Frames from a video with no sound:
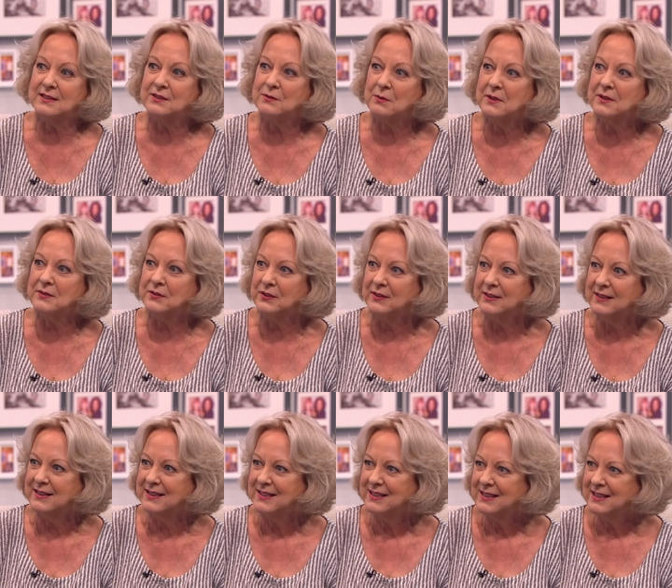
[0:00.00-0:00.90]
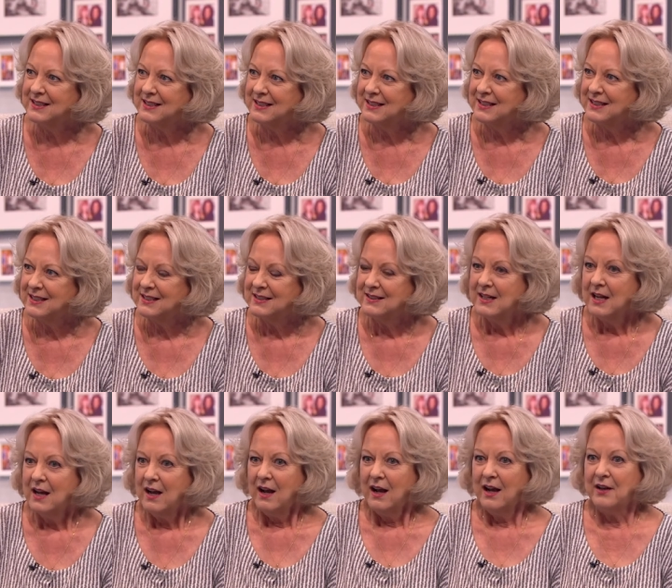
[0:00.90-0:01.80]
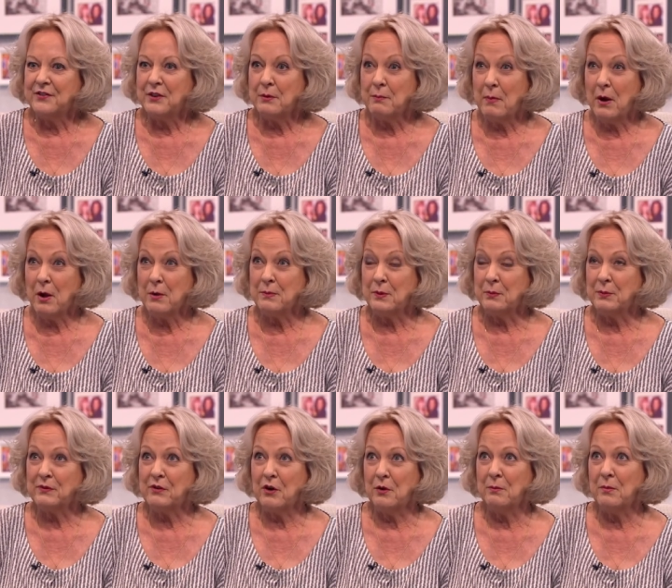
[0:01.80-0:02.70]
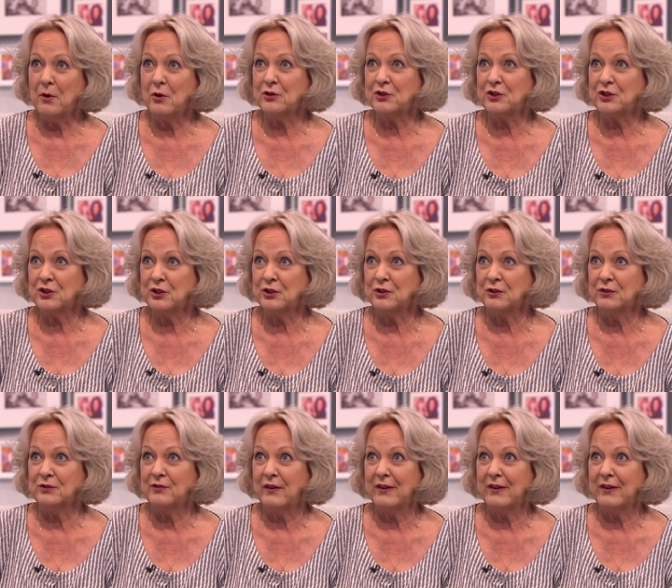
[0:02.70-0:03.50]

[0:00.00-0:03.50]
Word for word: What do you grow in the allotment then? At the moment, we've got mangetout.